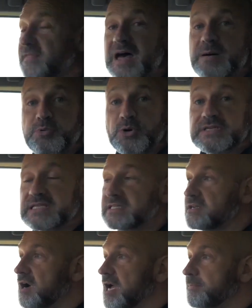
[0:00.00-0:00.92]
for that point in
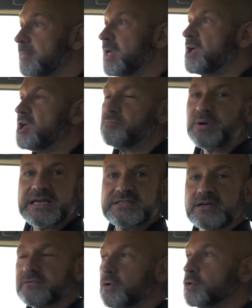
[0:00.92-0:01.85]
time,
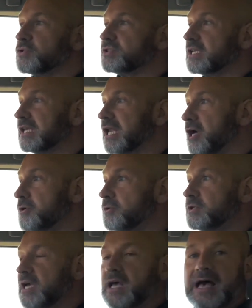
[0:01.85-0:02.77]
based on of course the
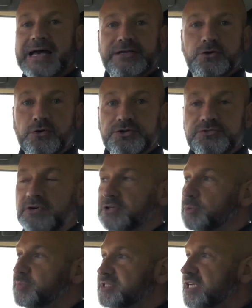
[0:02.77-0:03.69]
load and your
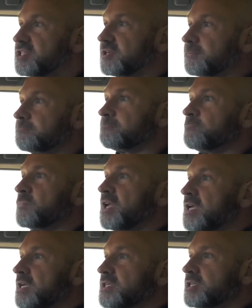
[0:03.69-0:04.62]
throttle position.
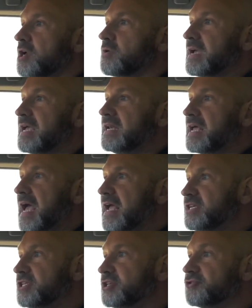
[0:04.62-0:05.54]
So in
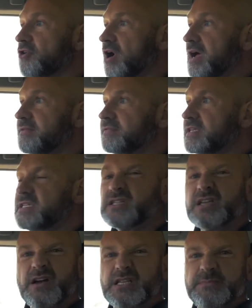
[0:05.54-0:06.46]
engine drive, this is going